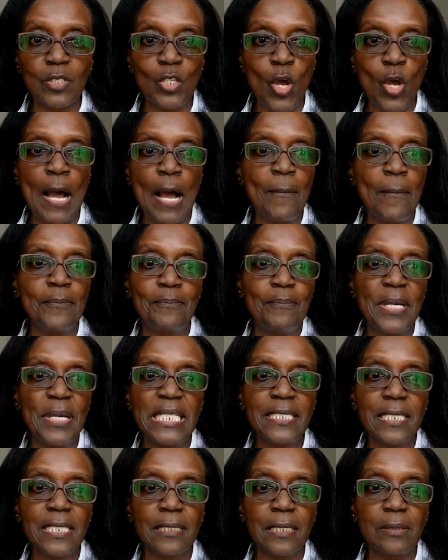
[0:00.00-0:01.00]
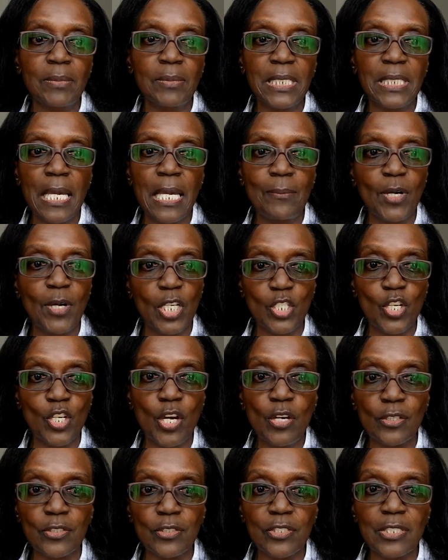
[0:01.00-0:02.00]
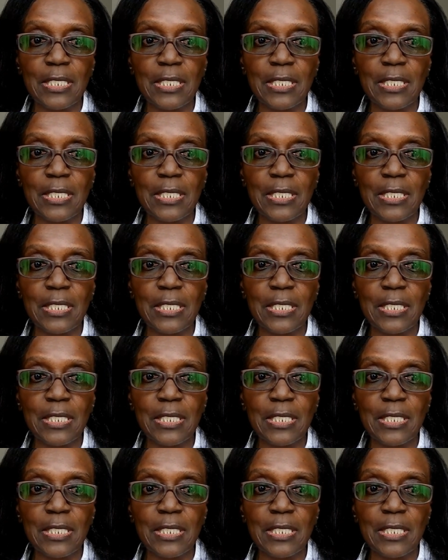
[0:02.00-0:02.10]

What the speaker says: I basically became her nurse,